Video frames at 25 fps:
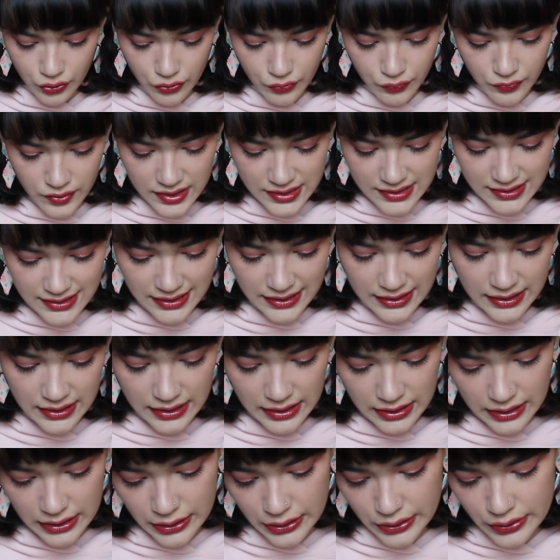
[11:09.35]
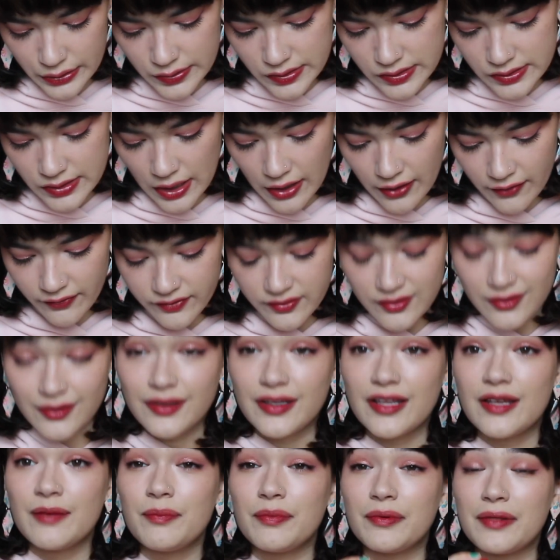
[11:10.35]
3CE Soft
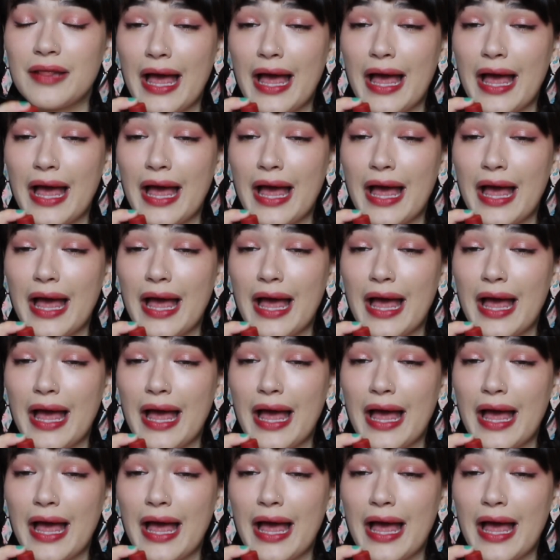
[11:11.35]
Lip